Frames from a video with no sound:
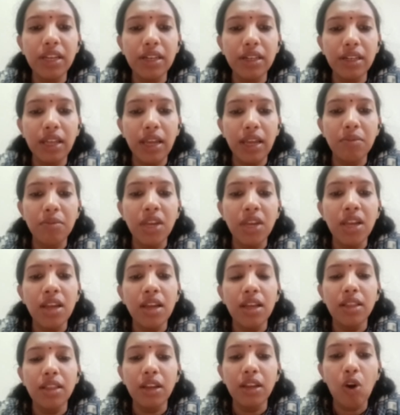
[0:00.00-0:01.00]
time.
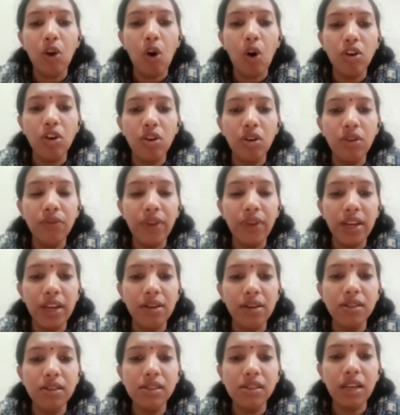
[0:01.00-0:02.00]
Then order of n
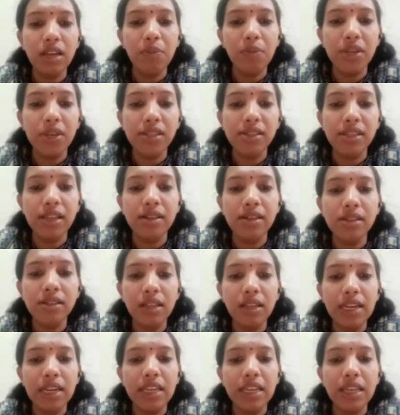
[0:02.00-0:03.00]
is represents the
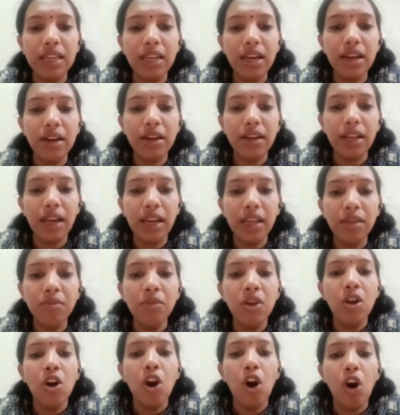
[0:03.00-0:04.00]
linear time.
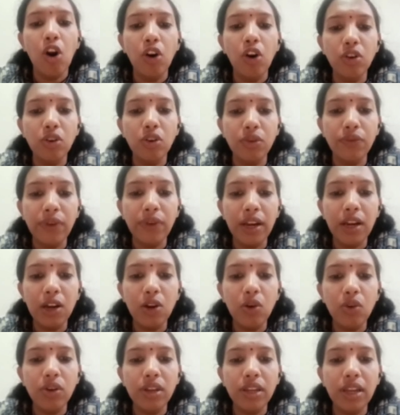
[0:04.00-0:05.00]
Order of n
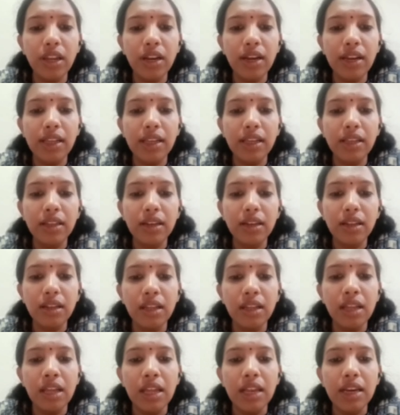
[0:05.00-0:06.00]
log n
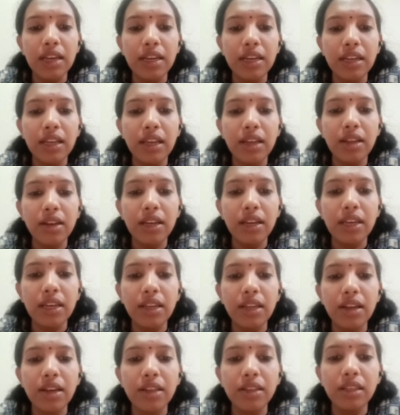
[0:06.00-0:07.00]

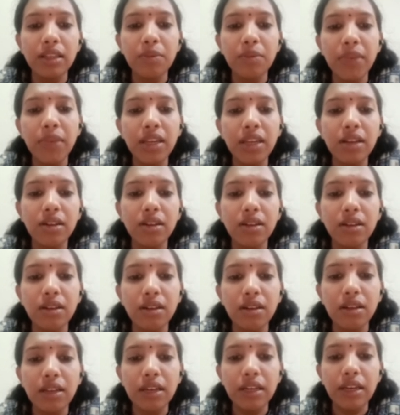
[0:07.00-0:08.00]
linearithmic
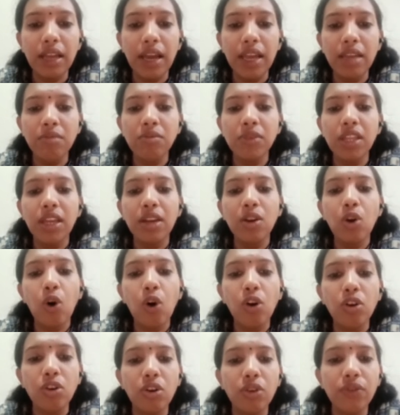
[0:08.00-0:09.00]
time. Then
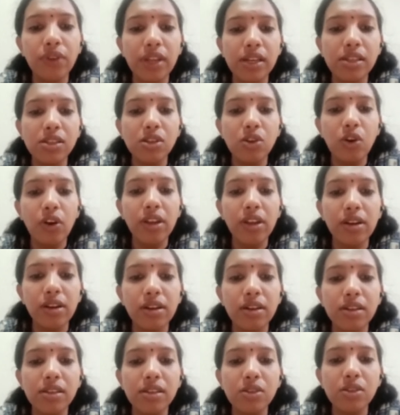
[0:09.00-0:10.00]
order of n square
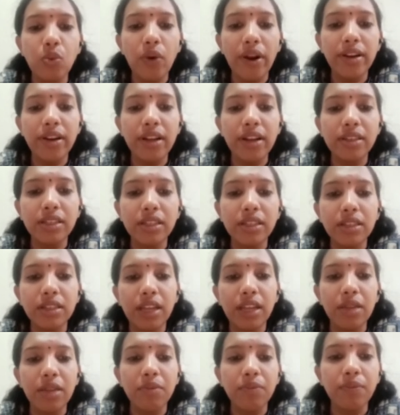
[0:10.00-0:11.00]
is quadratic
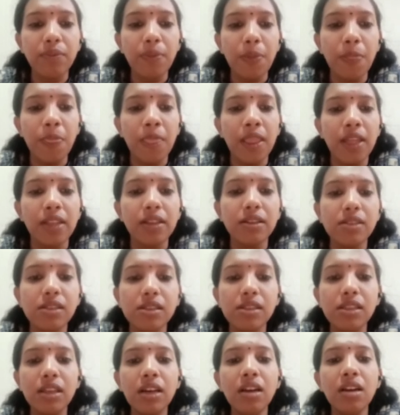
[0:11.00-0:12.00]
time. This
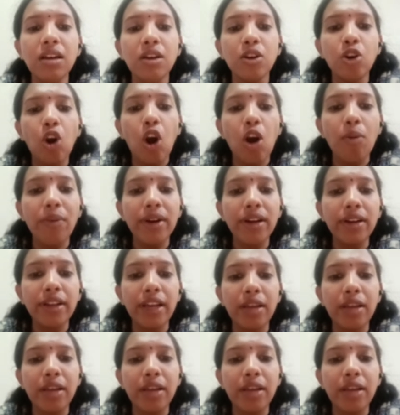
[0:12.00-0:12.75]
is the common time